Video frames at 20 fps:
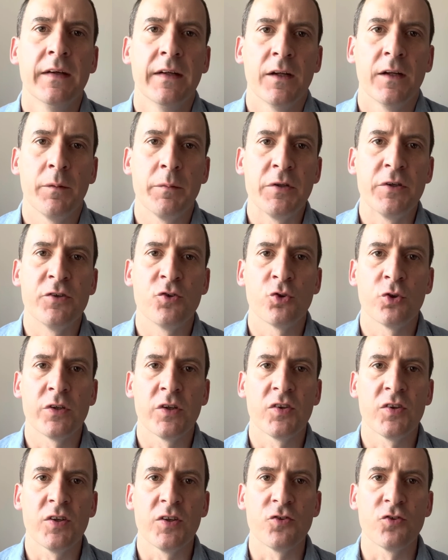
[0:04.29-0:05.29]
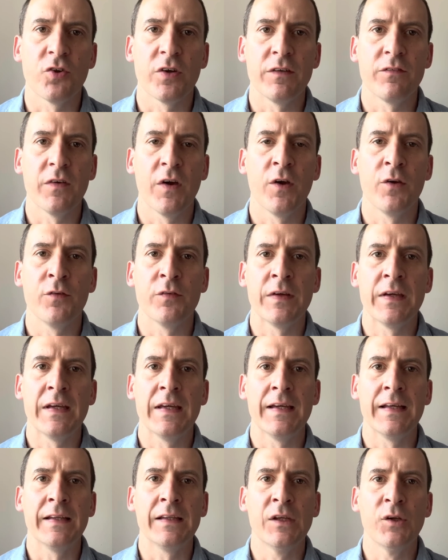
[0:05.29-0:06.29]
I hope you're enjoying the sunshine if you're over
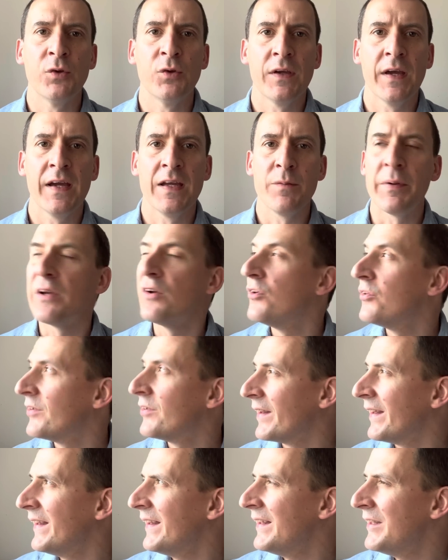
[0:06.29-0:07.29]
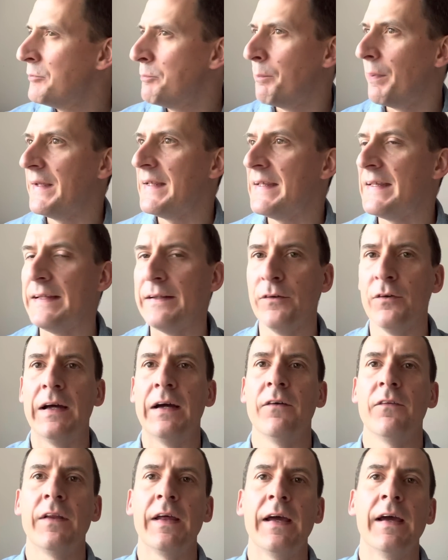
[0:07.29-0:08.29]
here in the UK because it is baking hot
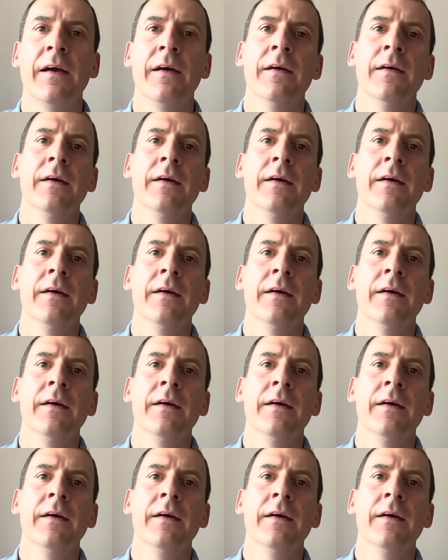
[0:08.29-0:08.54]
out there.